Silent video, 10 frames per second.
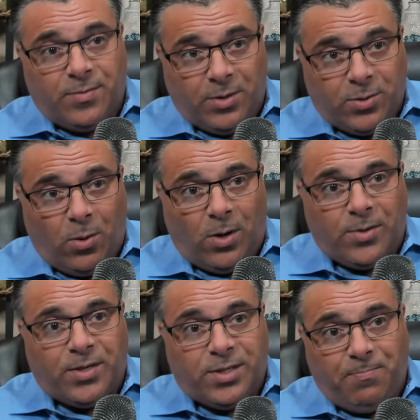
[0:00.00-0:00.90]
New
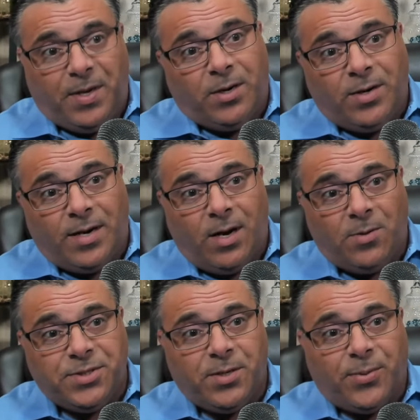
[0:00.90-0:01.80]
York that depended on that
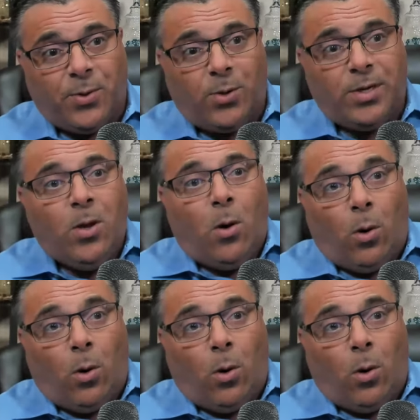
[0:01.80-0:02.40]
housing authority